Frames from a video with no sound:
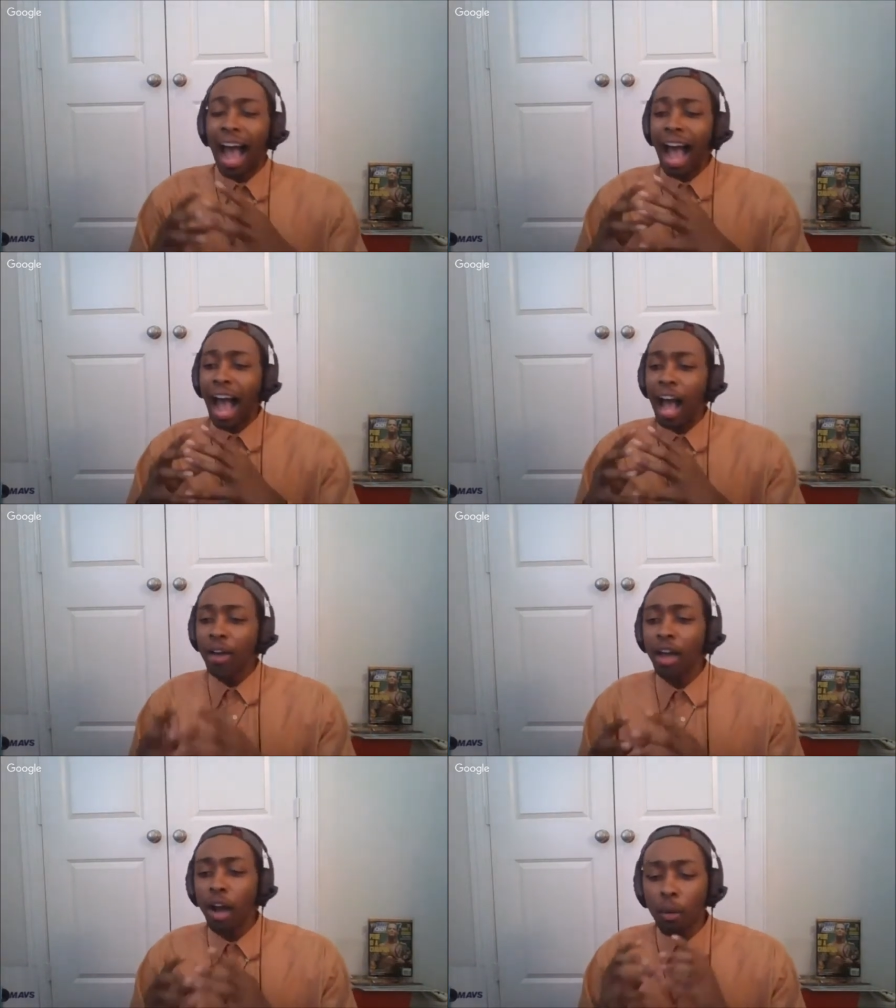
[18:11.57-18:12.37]
how
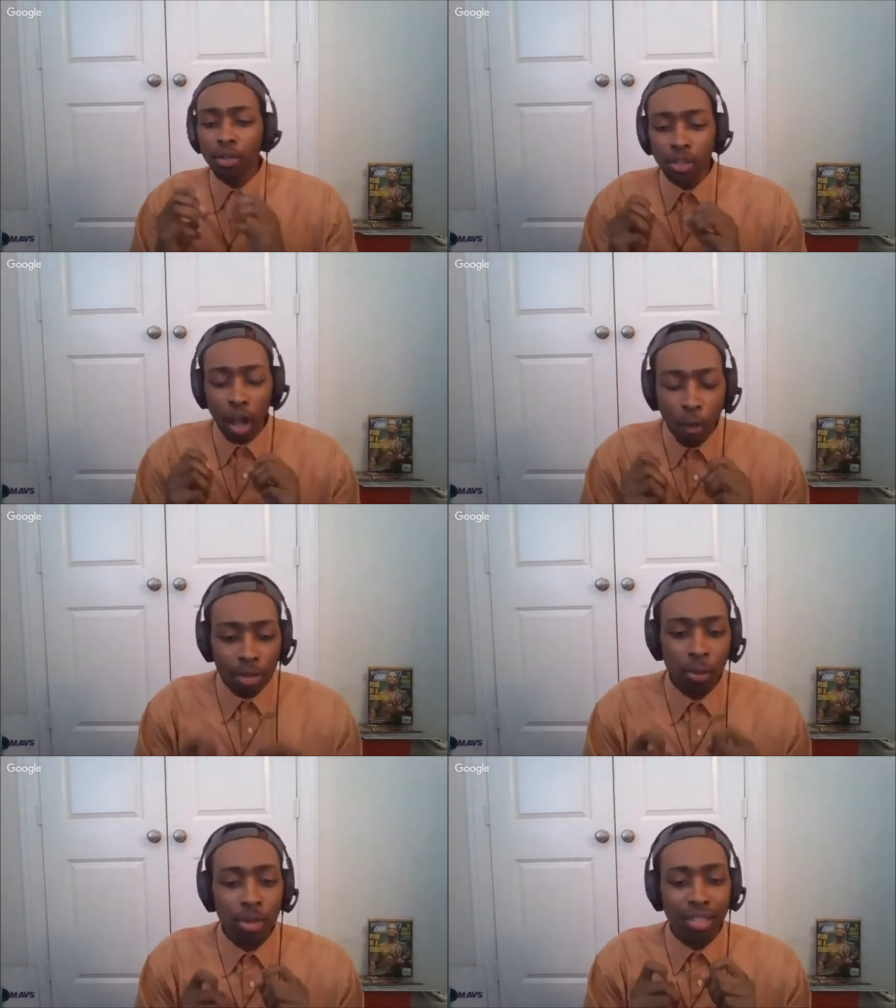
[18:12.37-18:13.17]
I always
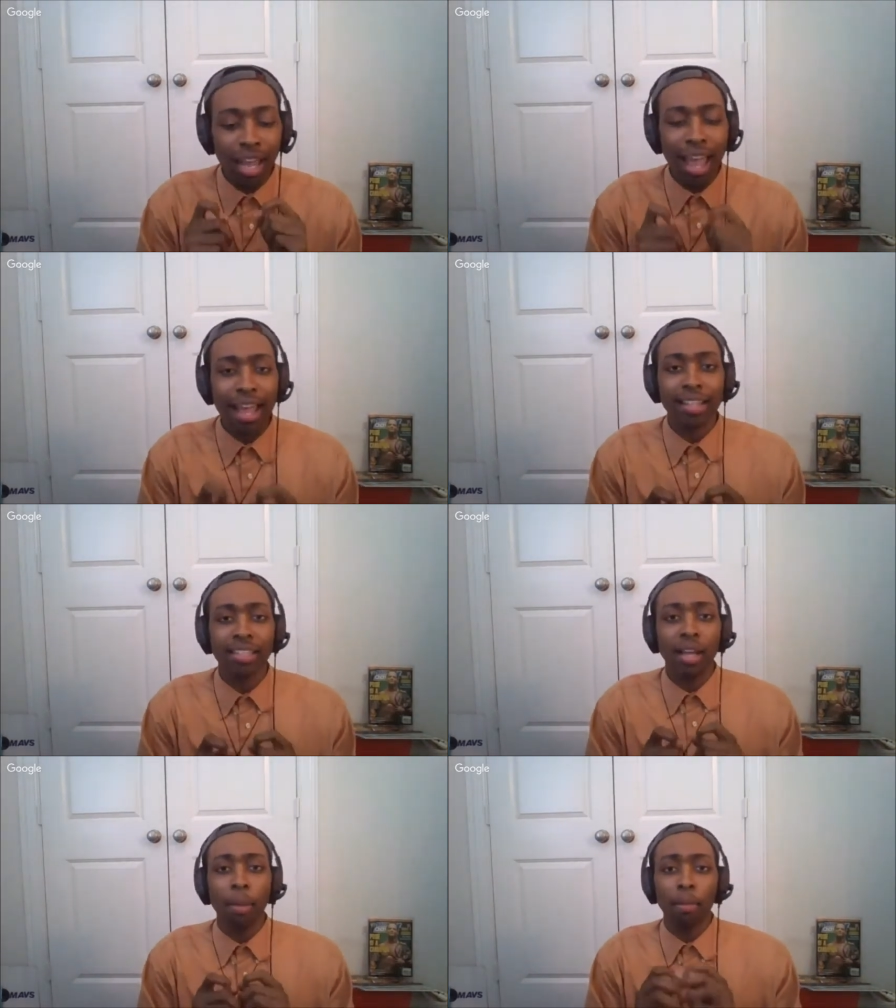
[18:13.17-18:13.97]
always want to
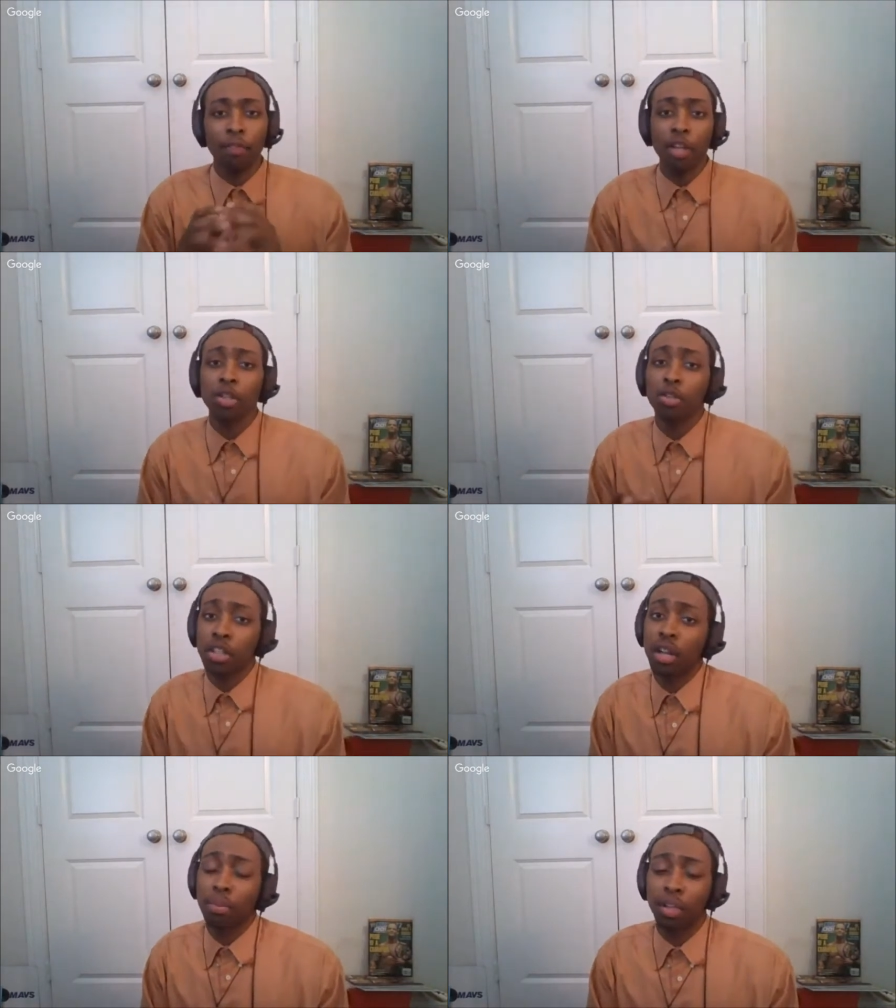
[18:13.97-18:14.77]
ask a professional
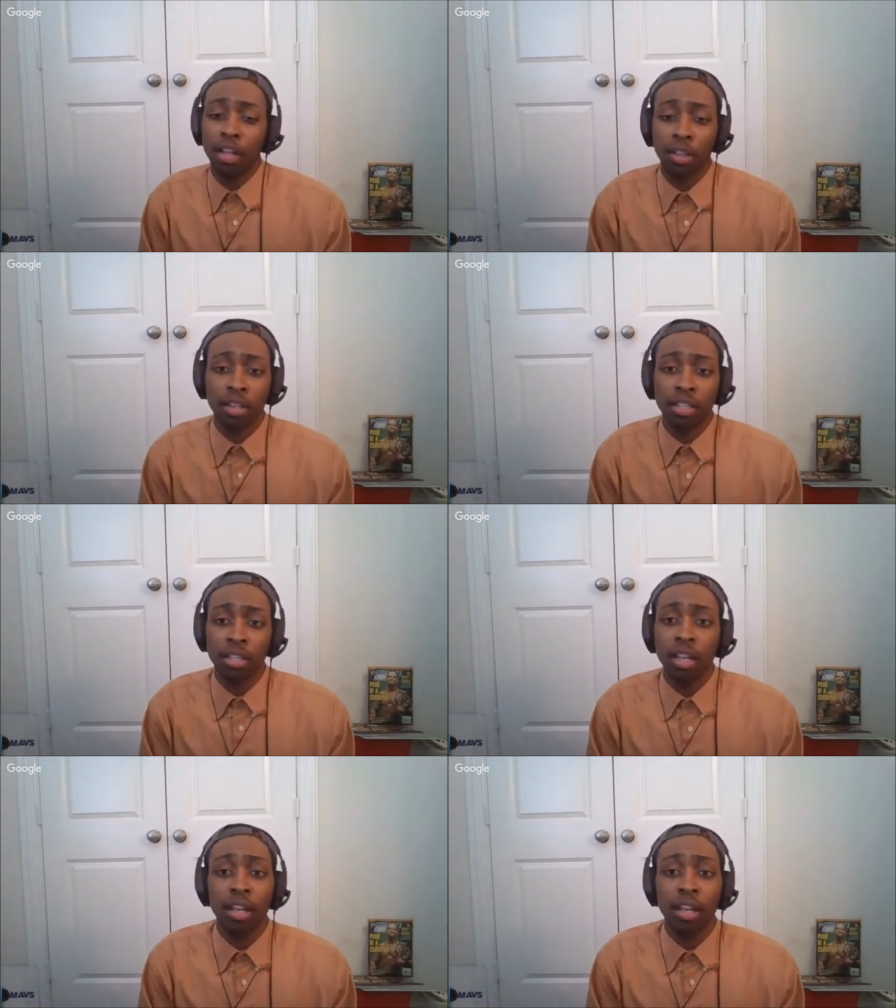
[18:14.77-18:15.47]
soccer player this,